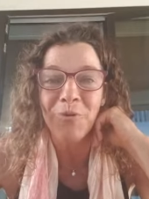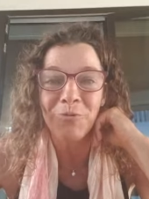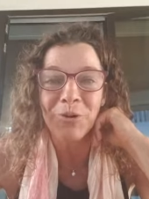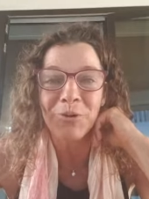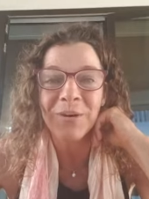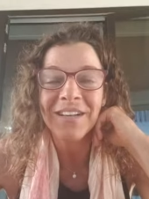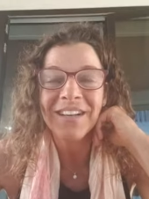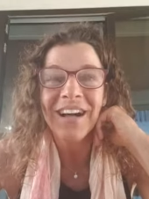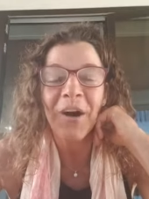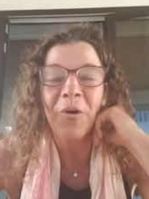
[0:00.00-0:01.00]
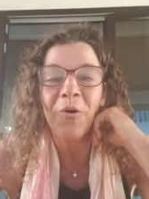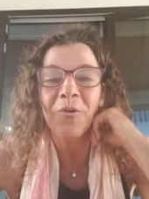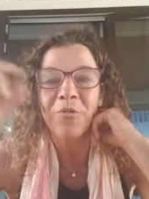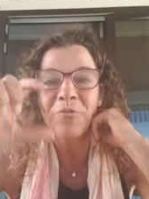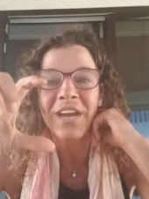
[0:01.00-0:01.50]
through a
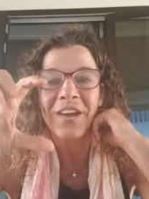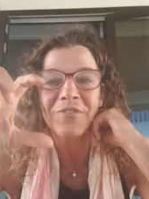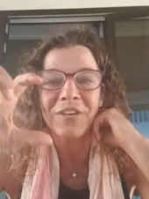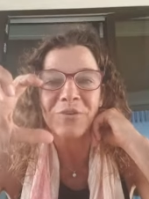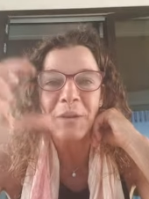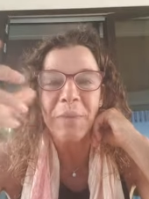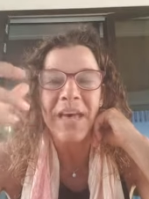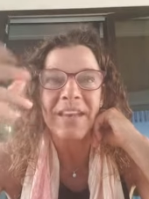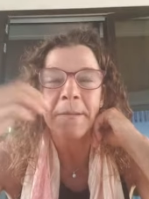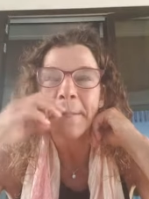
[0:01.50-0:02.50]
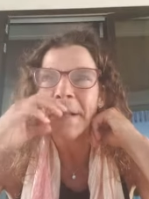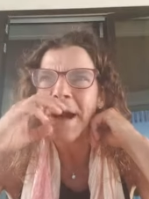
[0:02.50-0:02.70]
whole 300 unit pen.